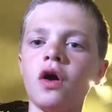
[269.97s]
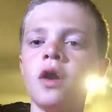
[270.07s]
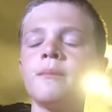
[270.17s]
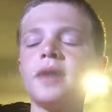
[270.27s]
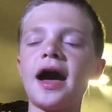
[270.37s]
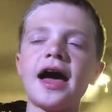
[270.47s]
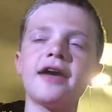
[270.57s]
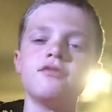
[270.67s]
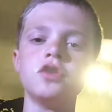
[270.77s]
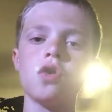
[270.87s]
Um,
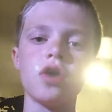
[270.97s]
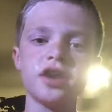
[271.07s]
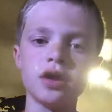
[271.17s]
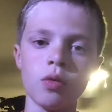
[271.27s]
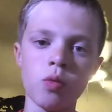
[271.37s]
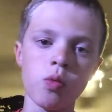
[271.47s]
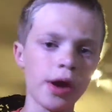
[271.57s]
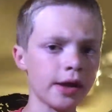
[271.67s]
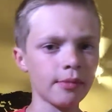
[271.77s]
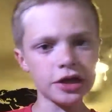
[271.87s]
I have no idea
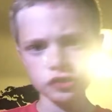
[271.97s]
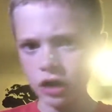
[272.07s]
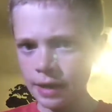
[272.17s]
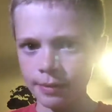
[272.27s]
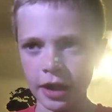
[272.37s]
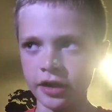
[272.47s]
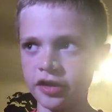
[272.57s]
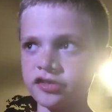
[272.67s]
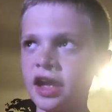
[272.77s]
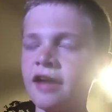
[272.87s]
where my tripod
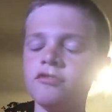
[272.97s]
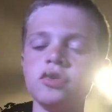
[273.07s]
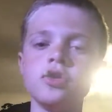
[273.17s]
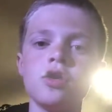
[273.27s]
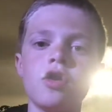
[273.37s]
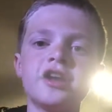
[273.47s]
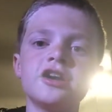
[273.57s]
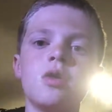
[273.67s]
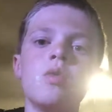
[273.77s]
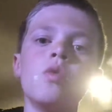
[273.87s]
is. I have no
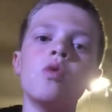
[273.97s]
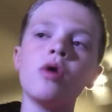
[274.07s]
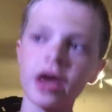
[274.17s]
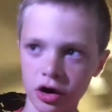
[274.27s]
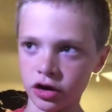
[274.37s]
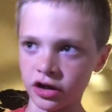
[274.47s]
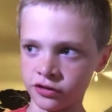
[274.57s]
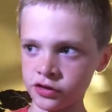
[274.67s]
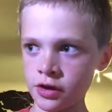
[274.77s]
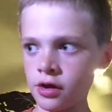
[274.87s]
idea where it
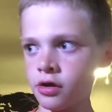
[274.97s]
is.